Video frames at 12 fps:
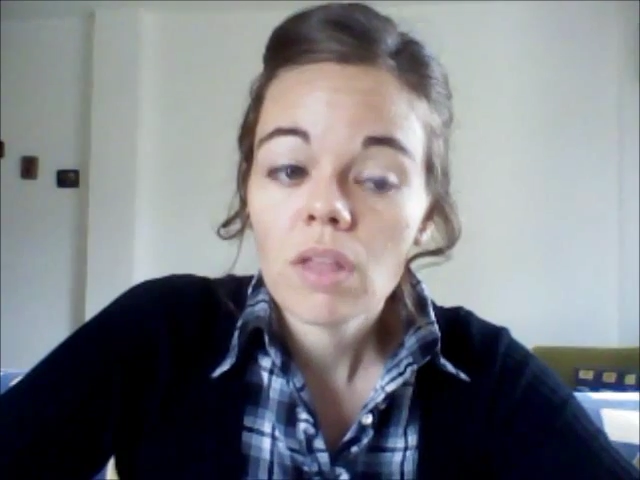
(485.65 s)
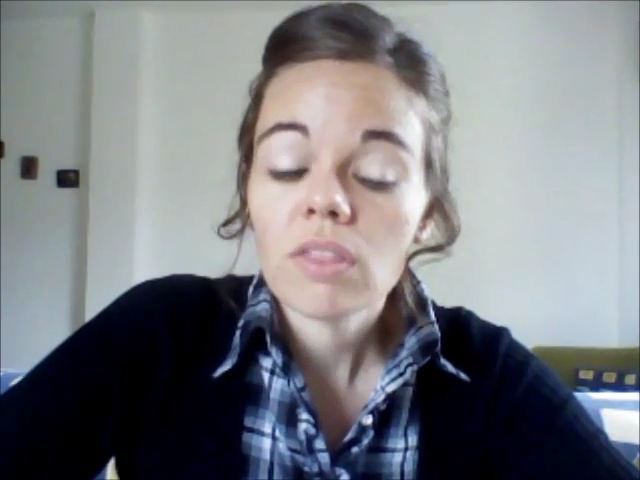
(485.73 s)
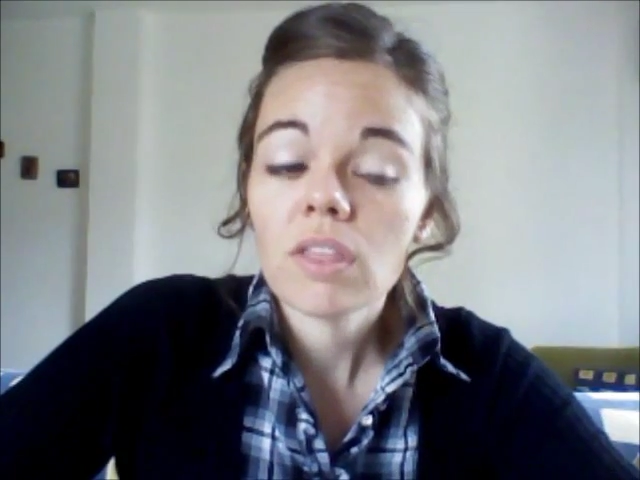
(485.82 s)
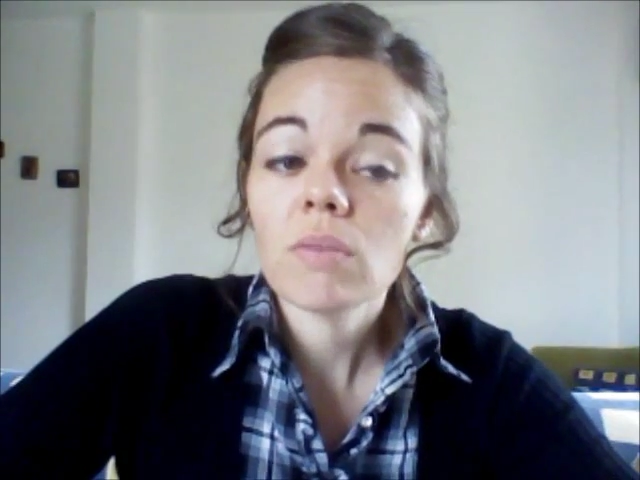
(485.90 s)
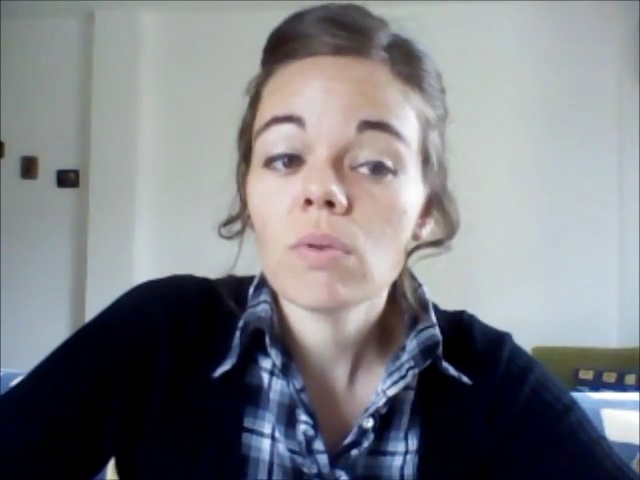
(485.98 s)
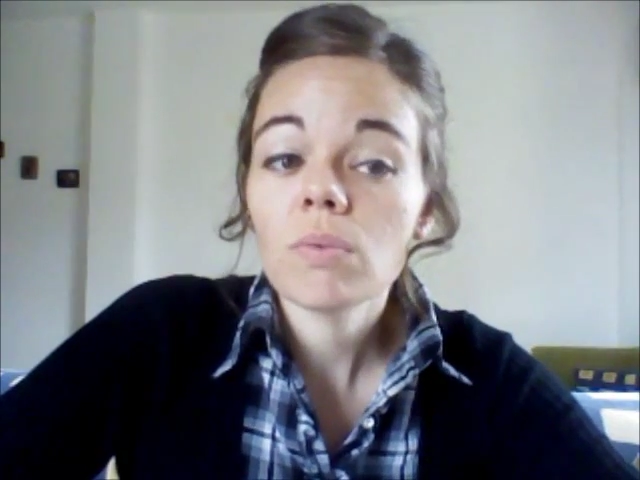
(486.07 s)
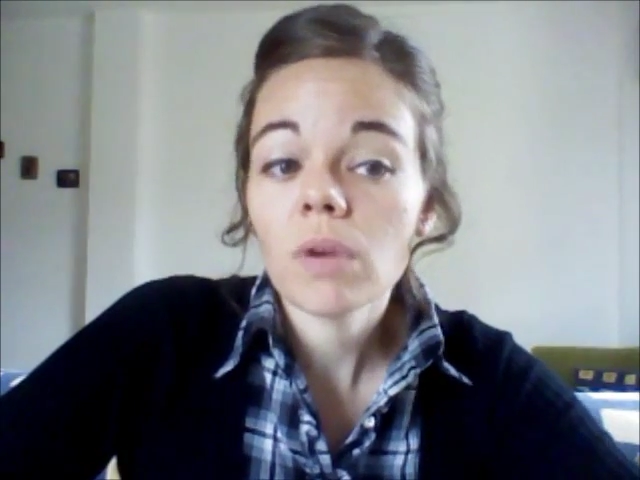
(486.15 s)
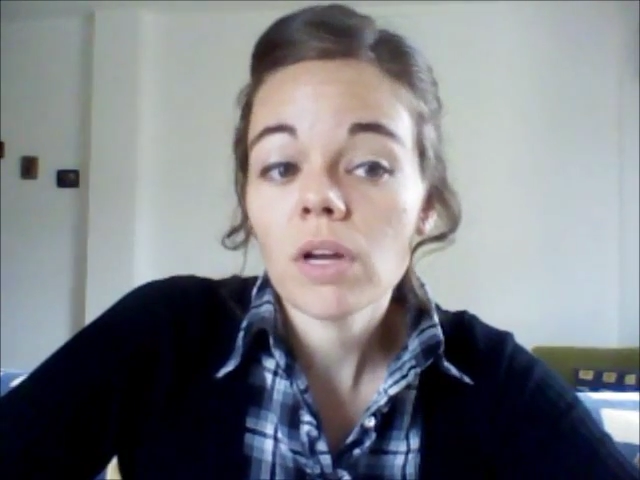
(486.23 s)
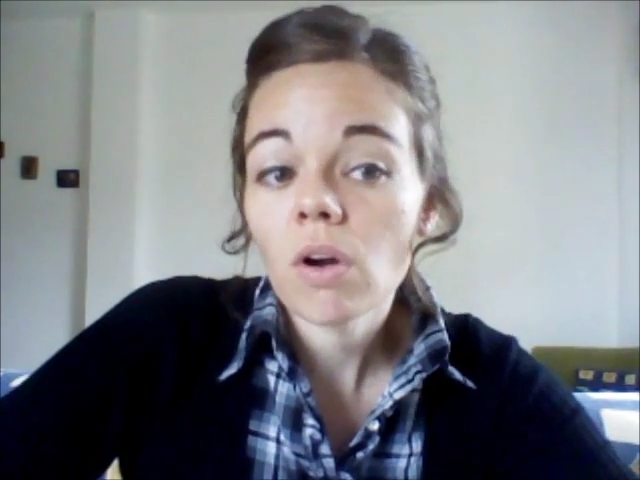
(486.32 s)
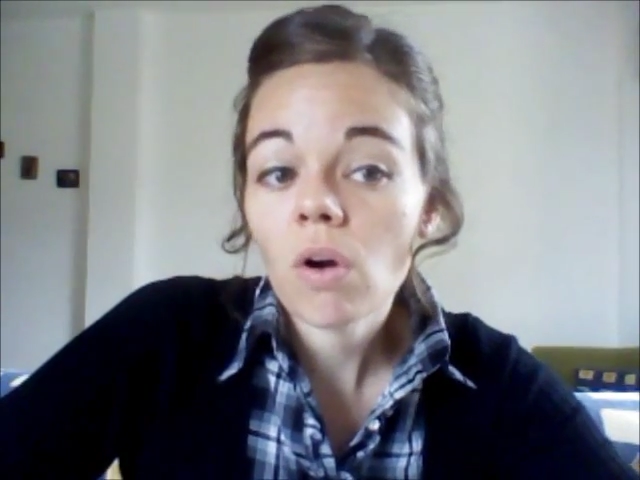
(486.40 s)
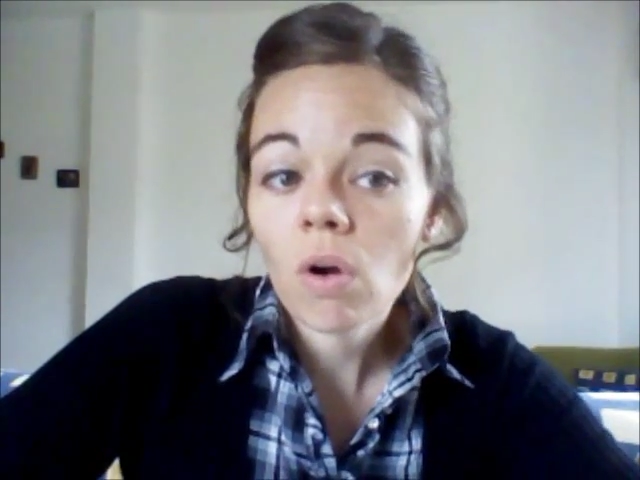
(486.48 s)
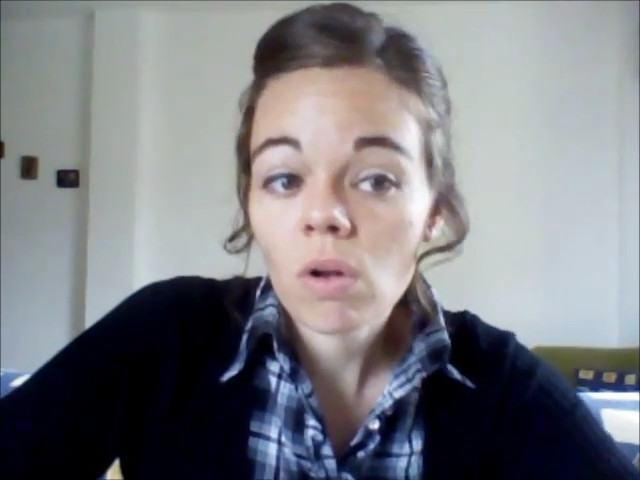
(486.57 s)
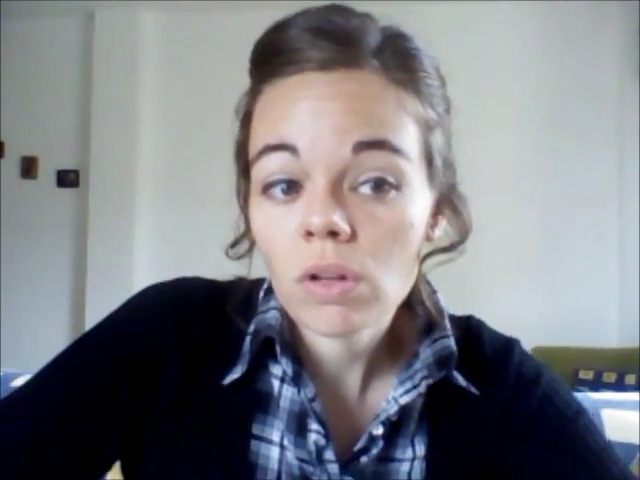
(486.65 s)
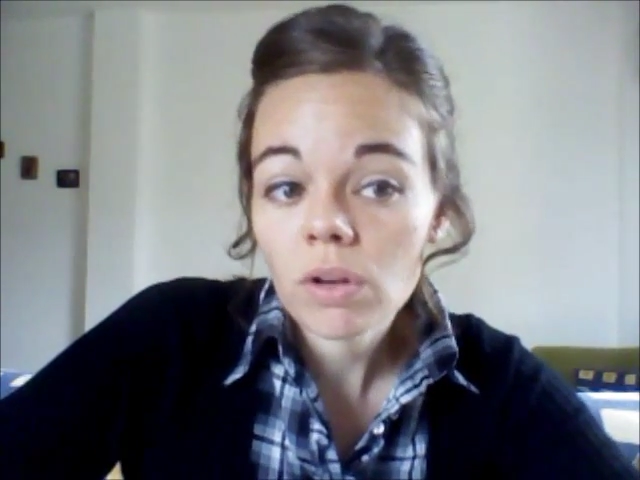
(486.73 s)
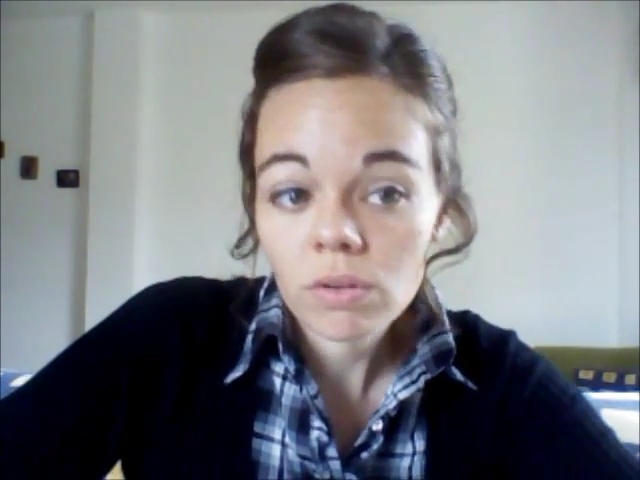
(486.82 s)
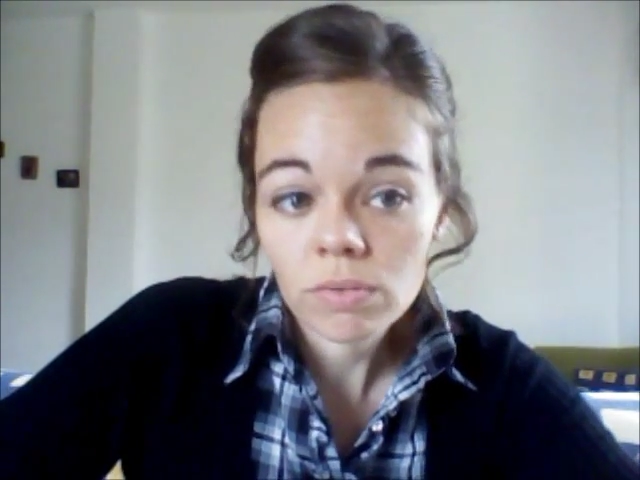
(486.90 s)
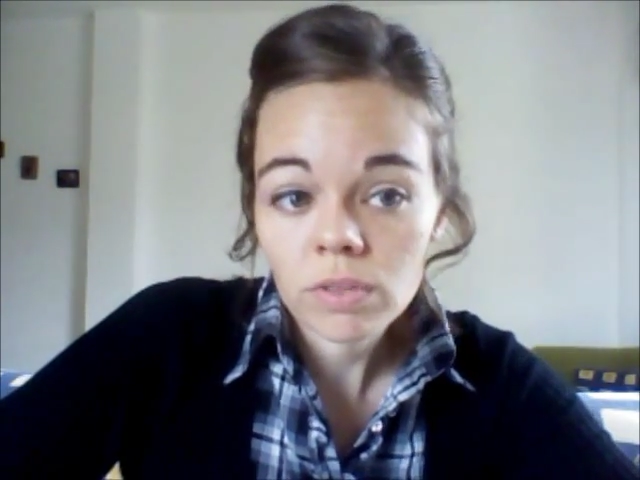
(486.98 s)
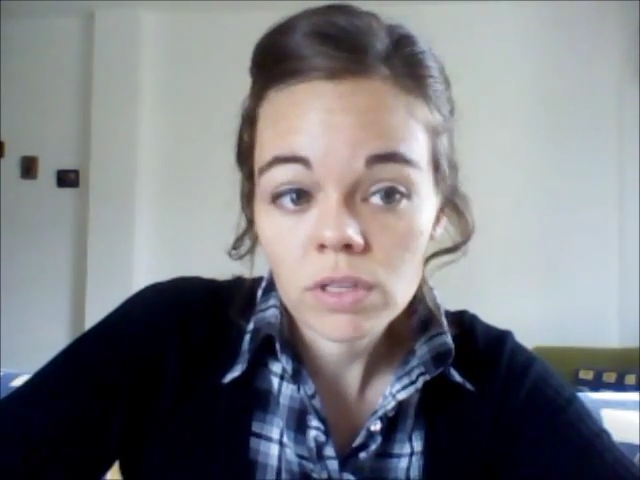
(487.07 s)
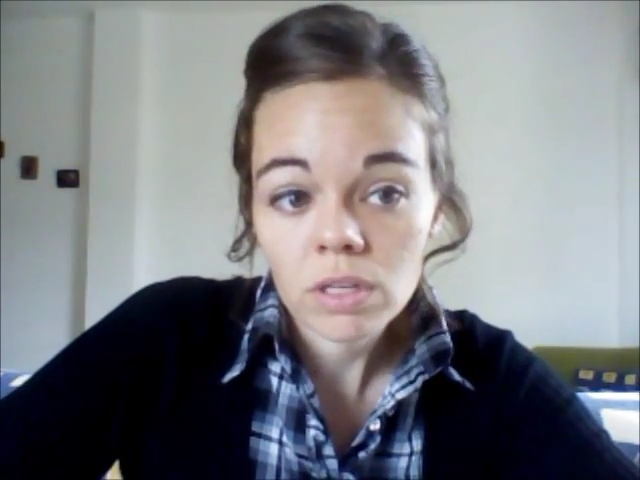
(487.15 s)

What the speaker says: they will run all over